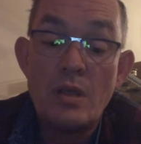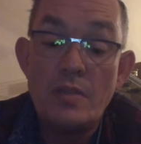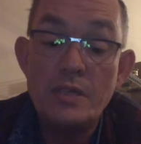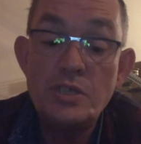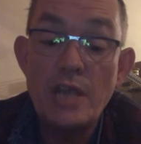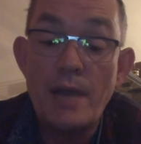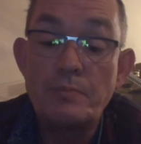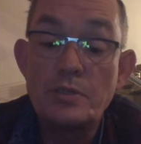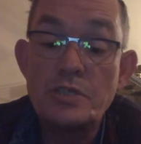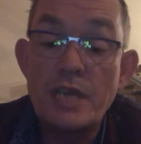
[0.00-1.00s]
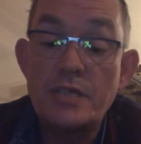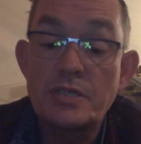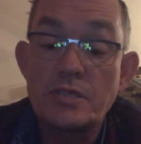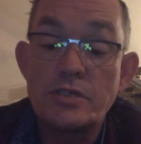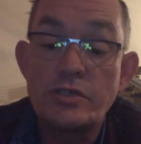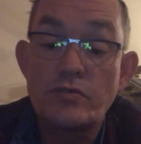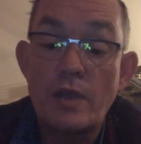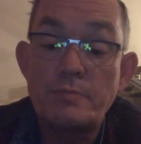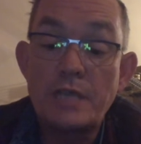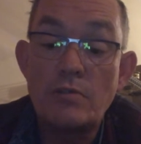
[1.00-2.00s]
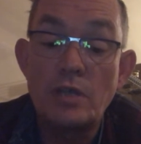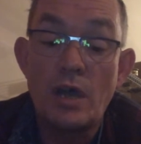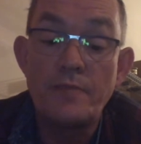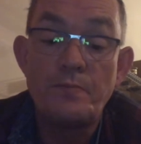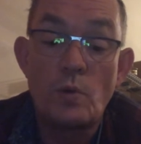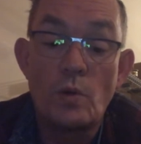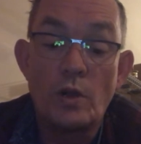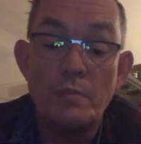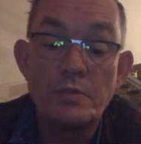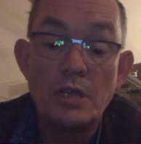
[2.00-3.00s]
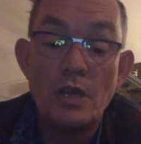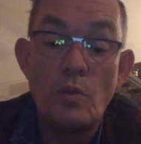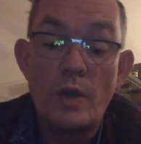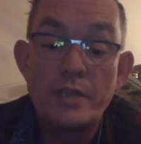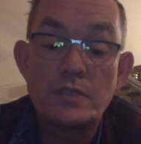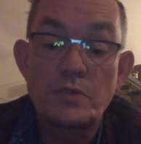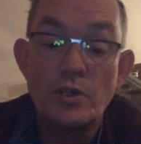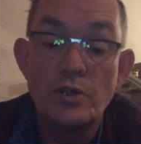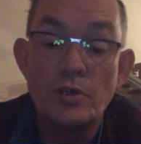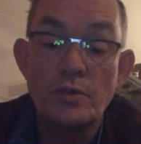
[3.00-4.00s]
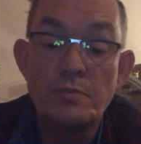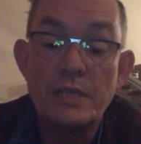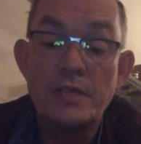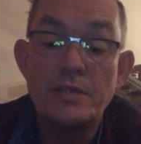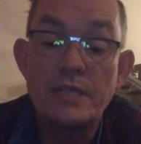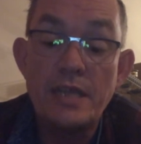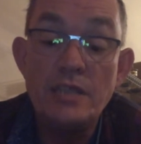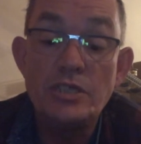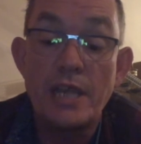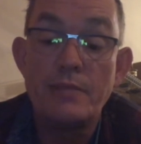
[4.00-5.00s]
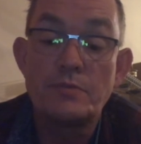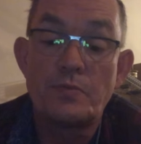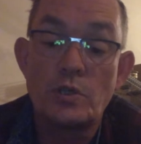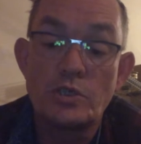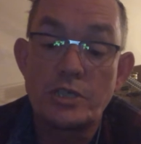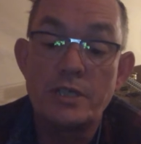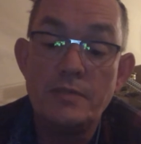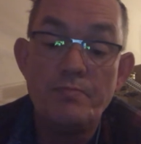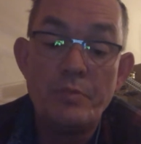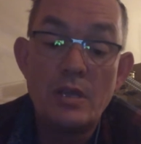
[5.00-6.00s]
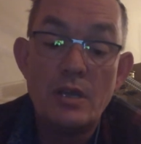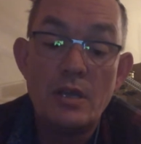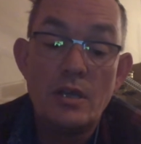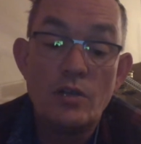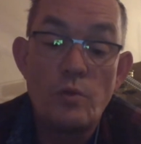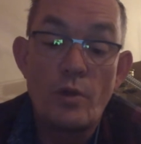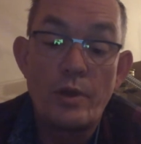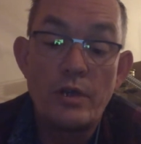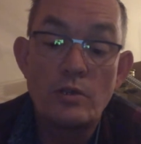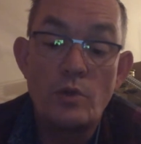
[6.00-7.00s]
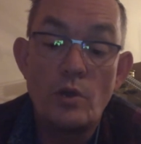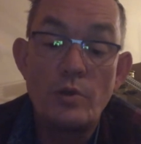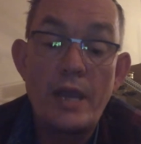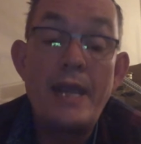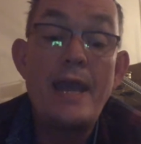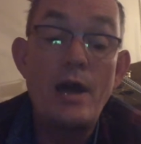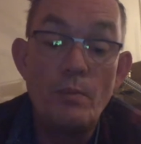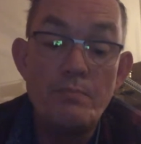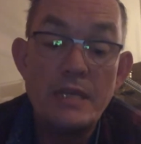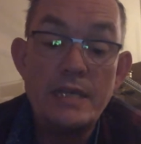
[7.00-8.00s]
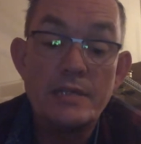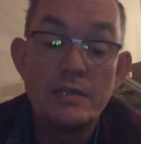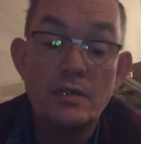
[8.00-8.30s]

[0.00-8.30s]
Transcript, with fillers: This chapter in Genesis describes how God formed what is termed in the King James Version, quote unquote, a helpmeet,